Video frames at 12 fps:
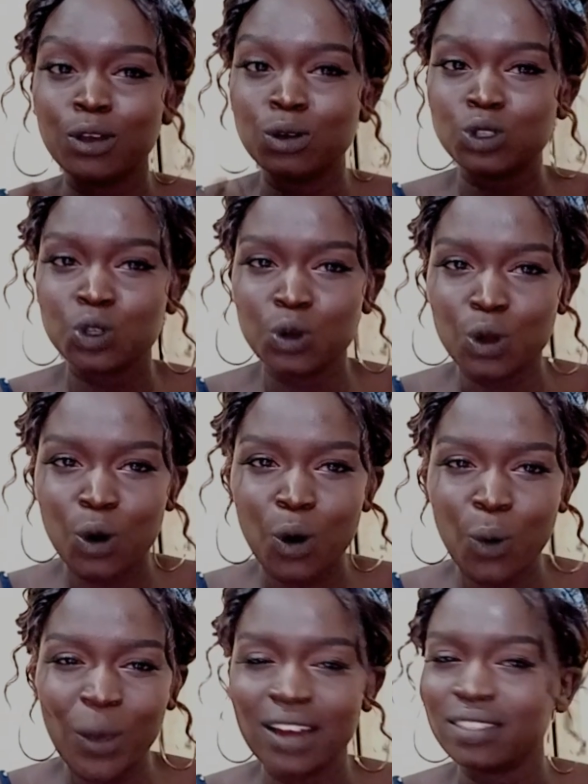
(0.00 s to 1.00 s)
for you to
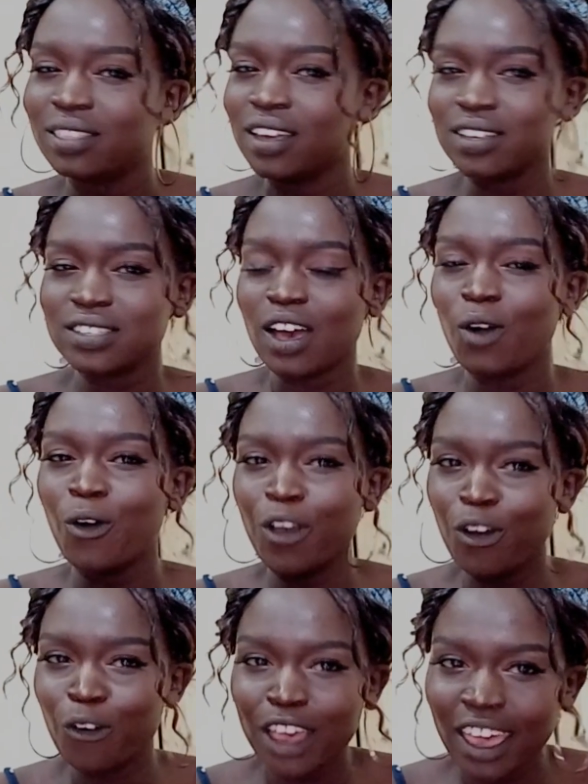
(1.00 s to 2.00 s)
know when things are
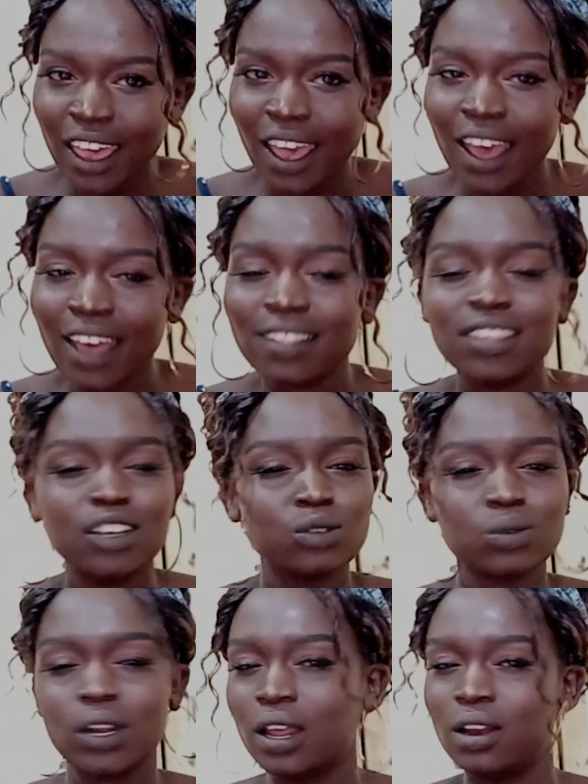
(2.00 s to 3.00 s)
going okay and
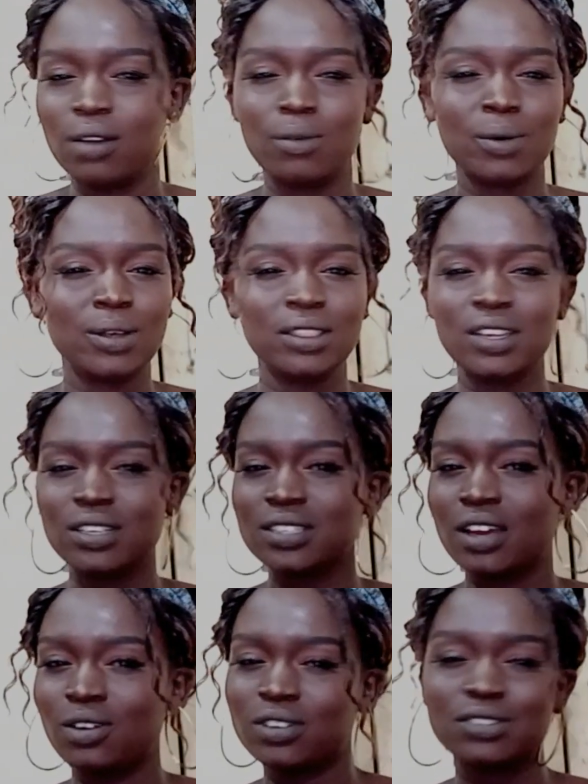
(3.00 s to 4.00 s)
things when things
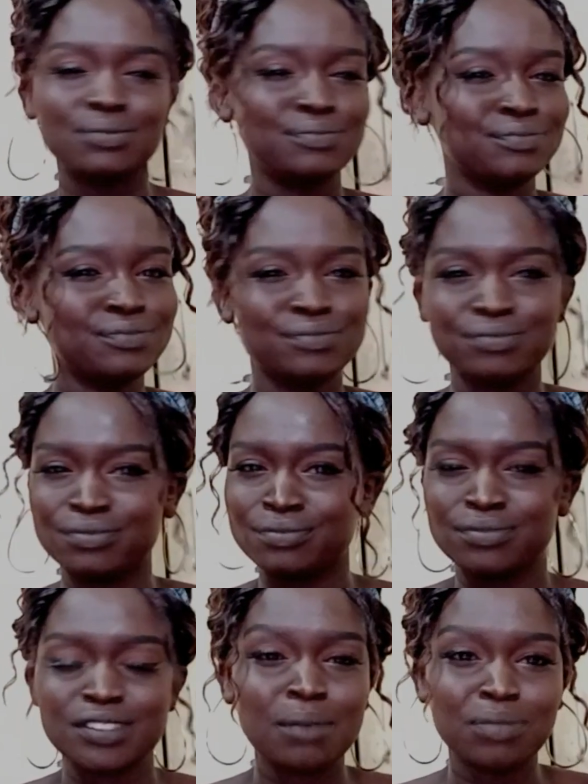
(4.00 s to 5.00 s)
are not,
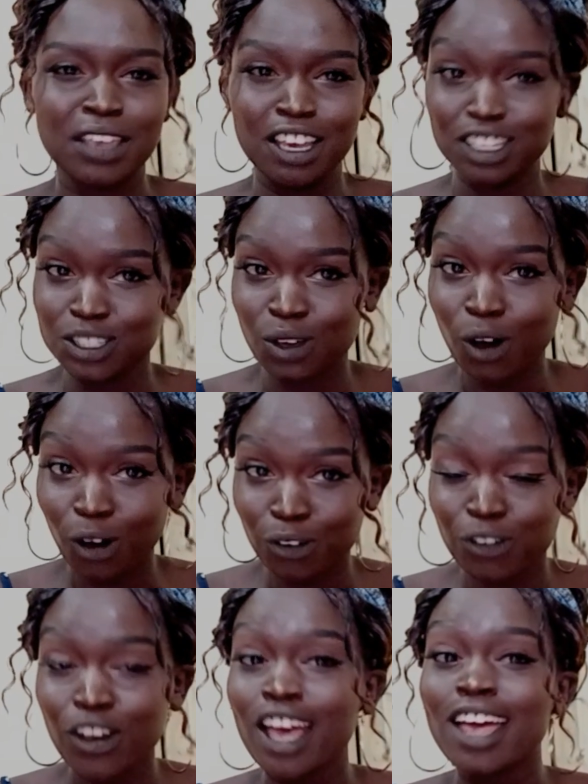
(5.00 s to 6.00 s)
something is off.